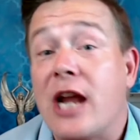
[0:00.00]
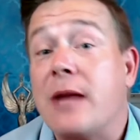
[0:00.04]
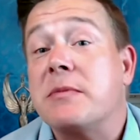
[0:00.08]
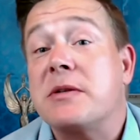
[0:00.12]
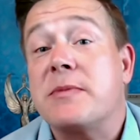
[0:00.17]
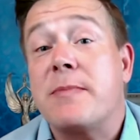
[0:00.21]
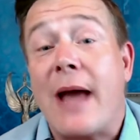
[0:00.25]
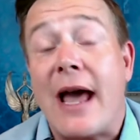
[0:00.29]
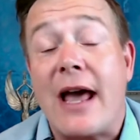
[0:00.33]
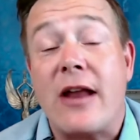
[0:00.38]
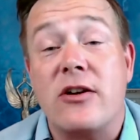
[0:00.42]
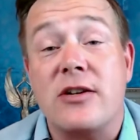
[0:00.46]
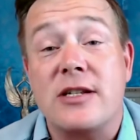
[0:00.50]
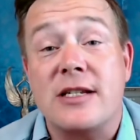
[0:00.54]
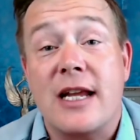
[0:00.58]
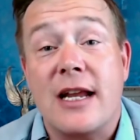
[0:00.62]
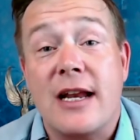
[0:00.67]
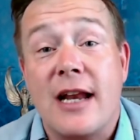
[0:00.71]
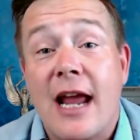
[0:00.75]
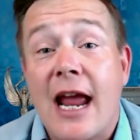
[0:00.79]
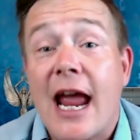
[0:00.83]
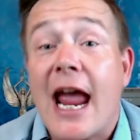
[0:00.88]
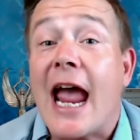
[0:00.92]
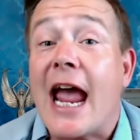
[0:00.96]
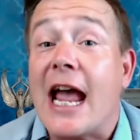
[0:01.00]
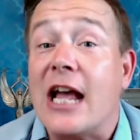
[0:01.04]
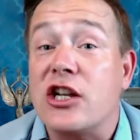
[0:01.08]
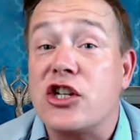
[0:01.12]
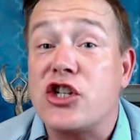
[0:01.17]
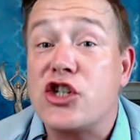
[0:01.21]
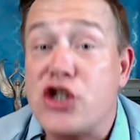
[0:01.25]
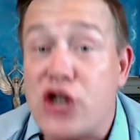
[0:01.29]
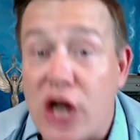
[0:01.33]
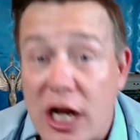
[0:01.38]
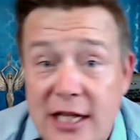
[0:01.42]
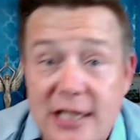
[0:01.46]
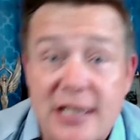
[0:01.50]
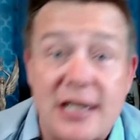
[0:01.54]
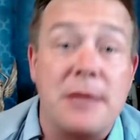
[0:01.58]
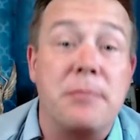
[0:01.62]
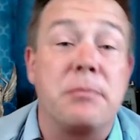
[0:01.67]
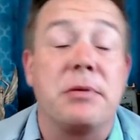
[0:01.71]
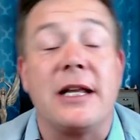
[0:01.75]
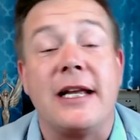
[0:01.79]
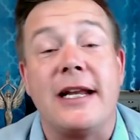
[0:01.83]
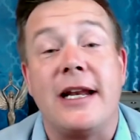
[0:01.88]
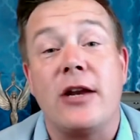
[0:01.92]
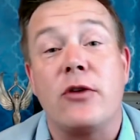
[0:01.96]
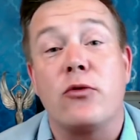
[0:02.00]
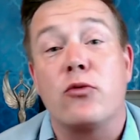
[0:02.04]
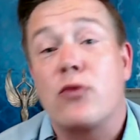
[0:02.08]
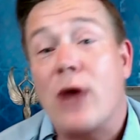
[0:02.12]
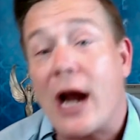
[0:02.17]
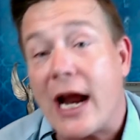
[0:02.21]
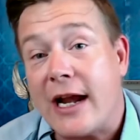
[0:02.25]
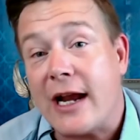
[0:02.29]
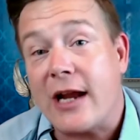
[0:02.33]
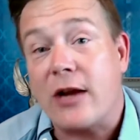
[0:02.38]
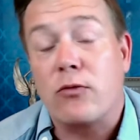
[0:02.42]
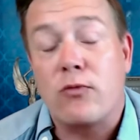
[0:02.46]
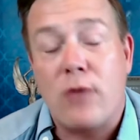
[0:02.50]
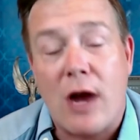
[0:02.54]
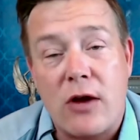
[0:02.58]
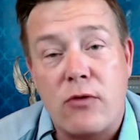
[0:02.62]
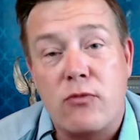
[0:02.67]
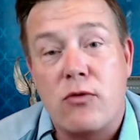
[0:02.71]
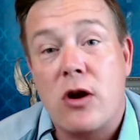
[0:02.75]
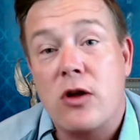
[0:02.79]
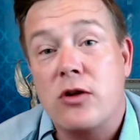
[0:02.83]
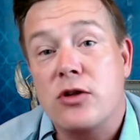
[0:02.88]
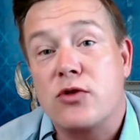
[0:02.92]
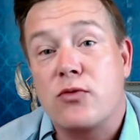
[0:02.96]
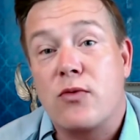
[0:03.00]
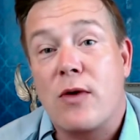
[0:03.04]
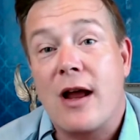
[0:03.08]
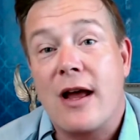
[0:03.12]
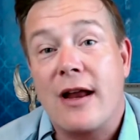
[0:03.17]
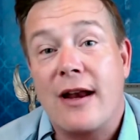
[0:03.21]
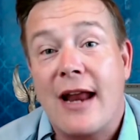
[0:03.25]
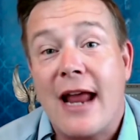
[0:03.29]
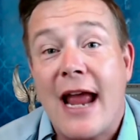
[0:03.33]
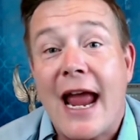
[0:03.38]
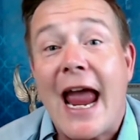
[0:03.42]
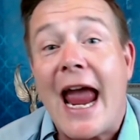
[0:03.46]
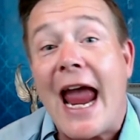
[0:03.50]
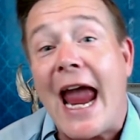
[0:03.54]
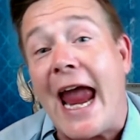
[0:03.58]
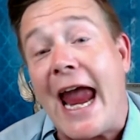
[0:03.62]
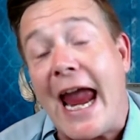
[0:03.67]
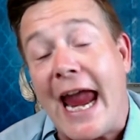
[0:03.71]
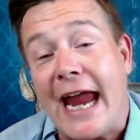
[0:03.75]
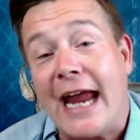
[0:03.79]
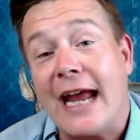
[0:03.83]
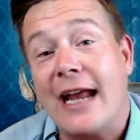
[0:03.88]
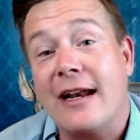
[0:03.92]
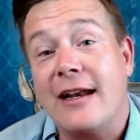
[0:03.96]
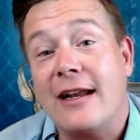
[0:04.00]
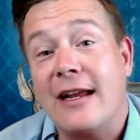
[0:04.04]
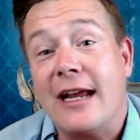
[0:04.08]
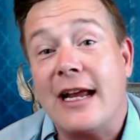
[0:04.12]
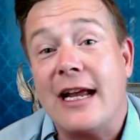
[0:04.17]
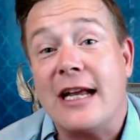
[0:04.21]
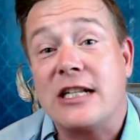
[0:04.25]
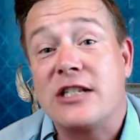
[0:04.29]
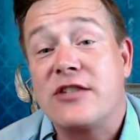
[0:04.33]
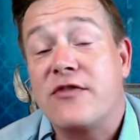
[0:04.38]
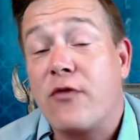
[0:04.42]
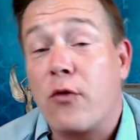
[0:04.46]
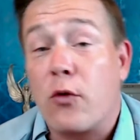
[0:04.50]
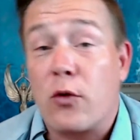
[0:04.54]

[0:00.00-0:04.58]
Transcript: Patterson has just completed writing Run, Rose, Run and its four